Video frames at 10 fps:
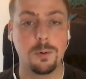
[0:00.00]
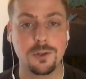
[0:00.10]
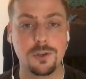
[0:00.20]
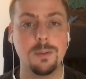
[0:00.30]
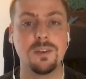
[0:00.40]

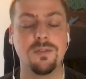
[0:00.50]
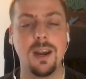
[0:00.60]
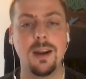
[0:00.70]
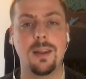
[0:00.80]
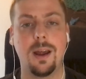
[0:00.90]
streams of
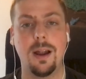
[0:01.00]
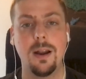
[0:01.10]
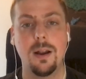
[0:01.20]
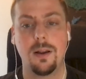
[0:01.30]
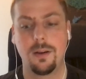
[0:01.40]
data
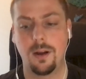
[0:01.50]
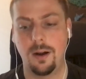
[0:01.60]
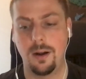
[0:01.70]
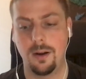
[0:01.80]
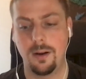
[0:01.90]

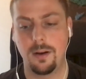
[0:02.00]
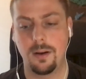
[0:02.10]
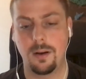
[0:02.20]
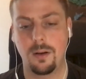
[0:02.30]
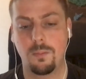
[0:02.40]
that
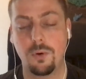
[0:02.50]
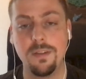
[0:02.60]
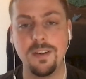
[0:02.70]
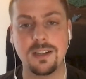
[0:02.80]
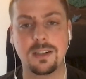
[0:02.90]

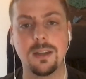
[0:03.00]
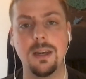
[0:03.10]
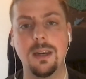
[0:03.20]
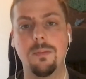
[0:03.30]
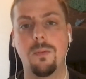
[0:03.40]

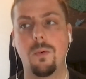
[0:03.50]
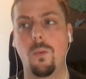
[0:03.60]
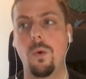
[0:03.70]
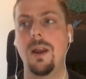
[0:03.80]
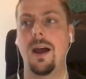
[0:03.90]
previously
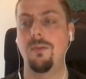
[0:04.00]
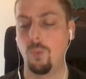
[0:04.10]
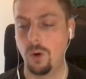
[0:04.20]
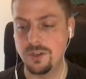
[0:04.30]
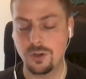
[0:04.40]
we'd have
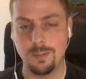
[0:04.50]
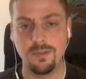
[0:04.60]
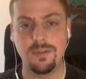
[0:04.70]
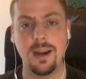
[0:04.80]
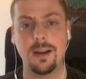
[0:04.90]
one stream
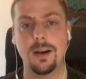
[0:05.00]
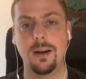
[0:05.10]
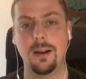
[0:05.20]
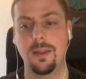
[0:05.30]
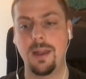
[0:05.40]
of
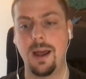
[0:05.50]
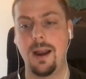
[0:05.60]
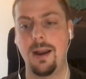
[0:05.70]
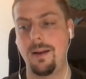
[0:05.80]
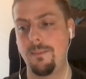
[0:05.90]
data
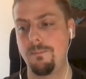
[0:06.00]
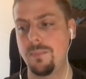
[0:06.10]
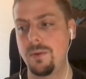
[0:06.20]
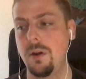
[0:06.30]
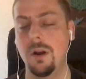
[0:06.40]
that
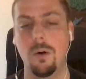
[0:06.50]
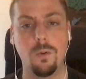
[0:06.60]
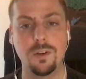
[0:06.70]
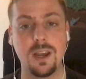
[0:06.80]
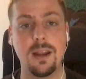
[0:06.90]

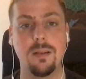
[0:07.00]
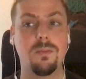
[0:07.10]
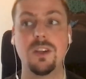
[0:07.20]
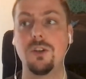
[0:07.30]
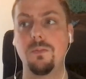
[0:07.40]
would say
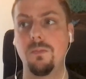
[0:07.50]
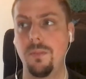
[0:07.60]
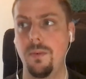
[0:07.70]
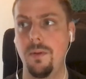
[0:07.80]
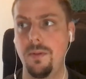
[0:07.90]

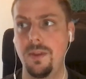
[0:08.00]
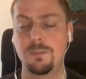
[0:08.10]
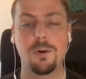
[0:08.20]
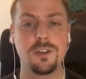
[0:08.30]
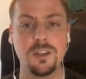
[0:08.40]
this
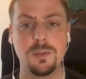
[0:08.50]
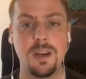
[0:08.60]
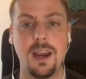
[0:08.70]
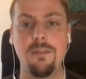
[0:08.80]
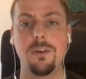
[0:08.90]
person's
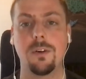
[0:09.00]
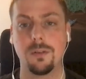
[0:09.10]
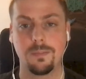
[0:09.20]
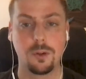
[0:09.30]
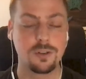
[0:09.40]
behavior
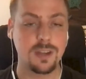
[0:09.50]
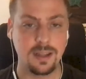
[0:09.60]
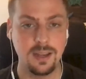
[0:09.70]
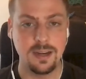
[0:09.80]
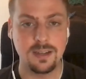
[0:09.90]
looks
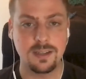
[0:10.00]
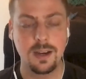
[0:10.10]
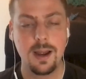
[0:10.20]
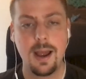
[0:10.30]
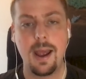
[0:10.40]
like
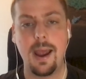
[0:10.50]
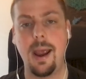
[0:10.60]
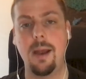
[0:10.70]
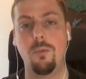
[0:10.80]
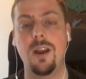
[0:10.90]
this,
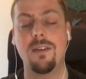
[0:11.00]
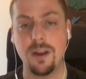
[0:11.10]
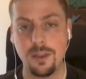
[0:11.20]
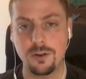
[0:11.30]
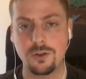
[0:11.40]
and we'd have
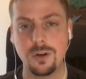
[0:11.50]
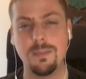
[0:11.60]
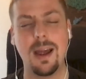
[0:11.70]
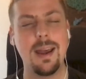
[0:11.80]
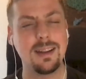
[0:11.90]
another stream
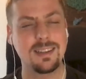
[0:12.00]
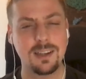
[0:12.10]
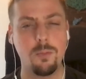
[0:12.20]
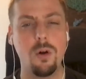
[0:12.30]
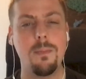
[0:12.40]
that it's
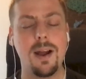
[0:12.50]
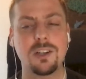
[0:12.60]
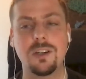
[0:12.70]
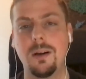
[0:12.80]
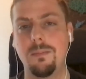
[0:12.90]
somewhat
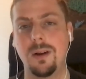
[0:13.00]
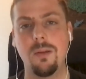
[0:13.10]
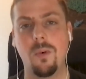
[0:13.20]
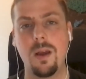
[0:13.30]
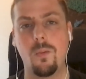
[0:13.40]
matched up, but
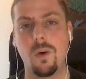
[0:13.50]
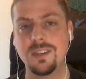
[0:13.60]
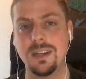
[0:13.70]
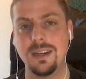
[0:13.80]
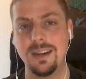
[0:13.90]
it wasn't